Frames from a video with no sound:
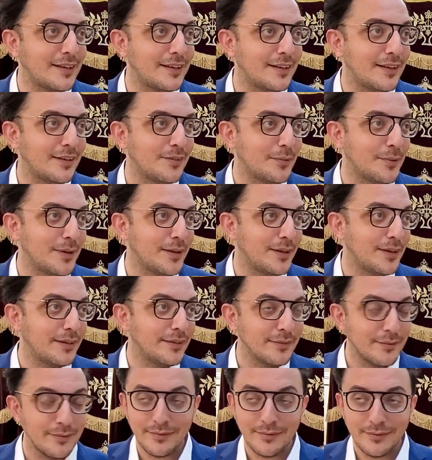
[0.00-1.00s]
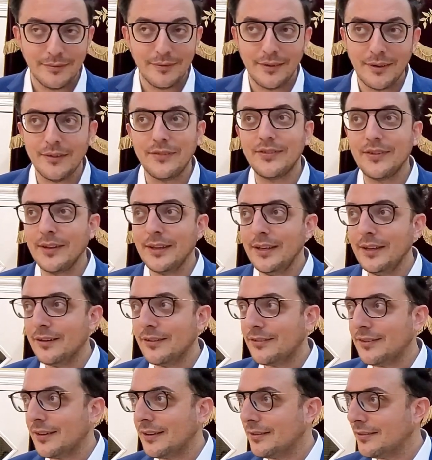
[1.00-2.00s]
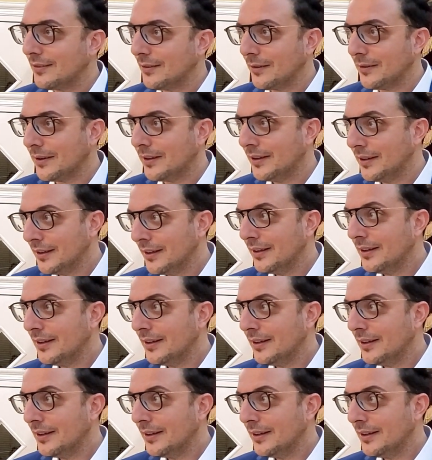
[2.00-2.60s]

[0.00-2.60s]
and that's why they are still here to say the story.